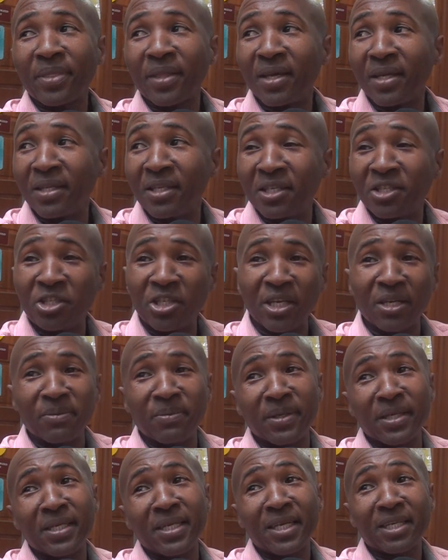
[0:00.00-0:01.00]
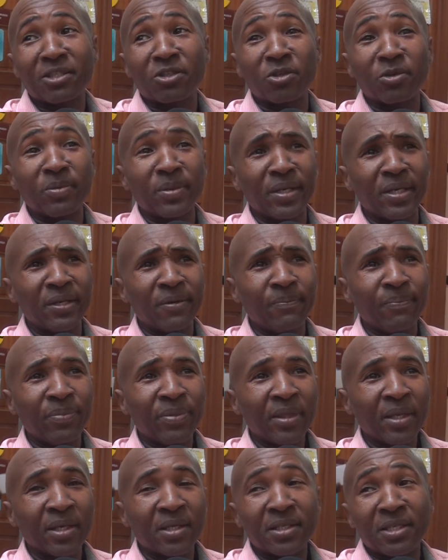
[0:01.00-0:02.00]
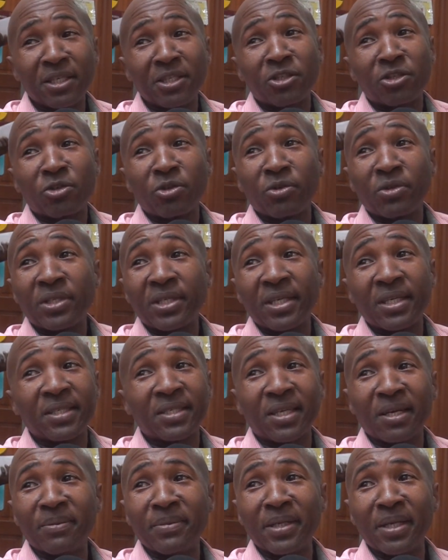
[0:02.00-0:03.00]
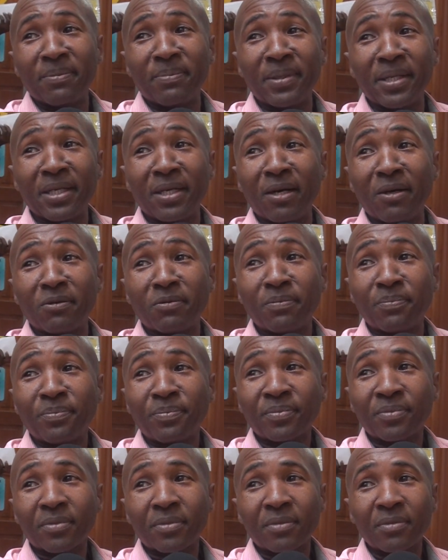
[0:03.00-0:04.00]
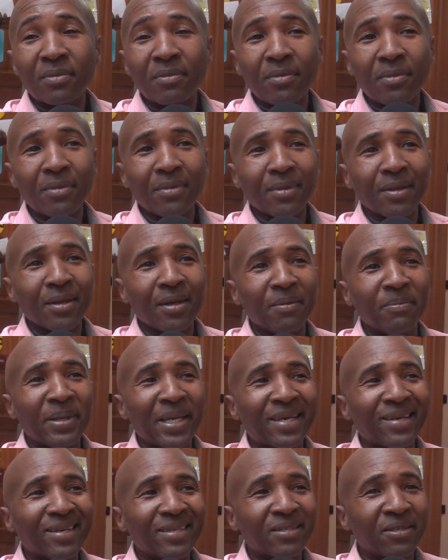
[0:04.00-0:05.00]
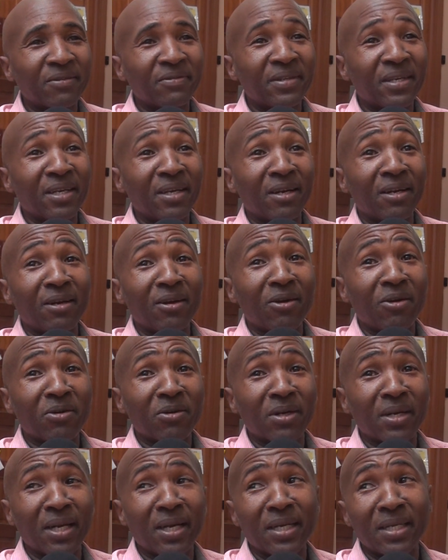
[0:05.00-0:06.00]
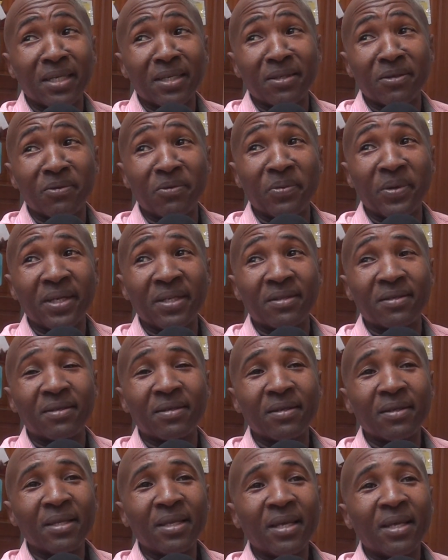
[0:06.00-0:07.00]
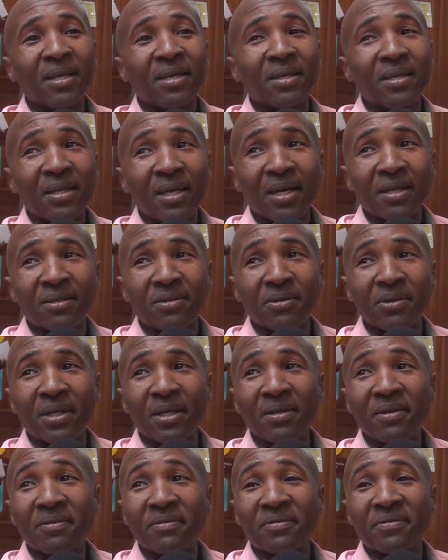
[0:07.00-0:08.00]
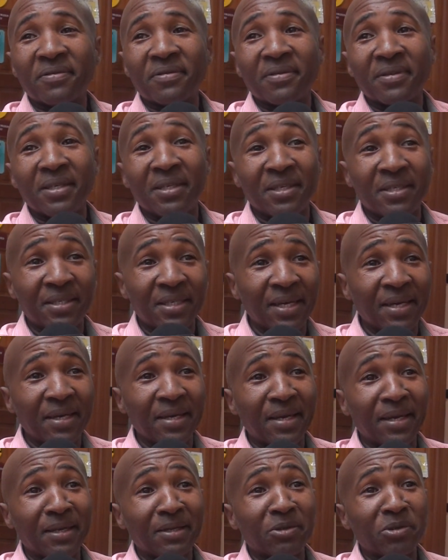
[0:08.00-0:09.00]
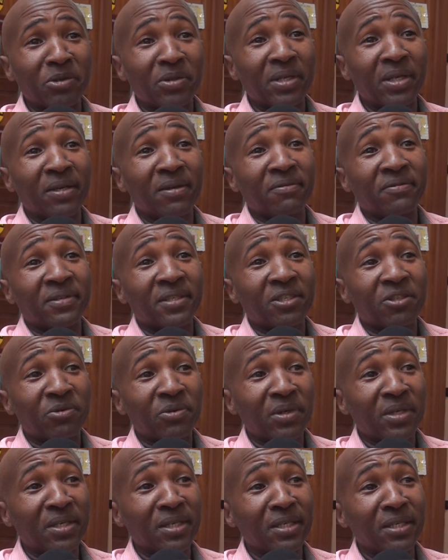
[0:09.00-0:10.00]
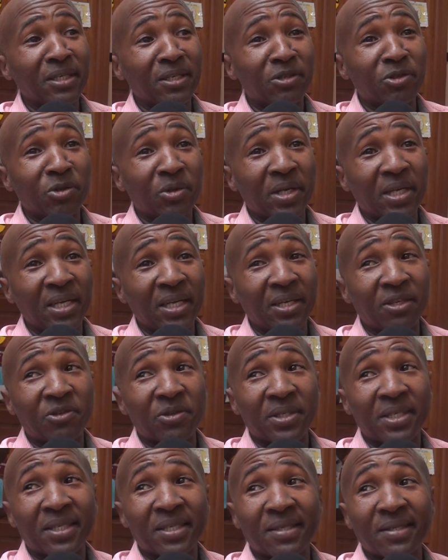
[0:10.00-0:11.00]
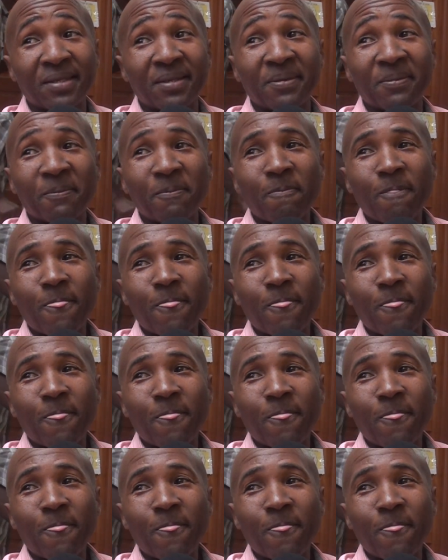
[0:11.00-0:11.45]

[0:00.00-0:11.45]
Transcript: And this gentleman next to me, since Tuesday, is coming up and down because of the long line and the wait, he had to leave. He's there again today, frustrating. They took electricity.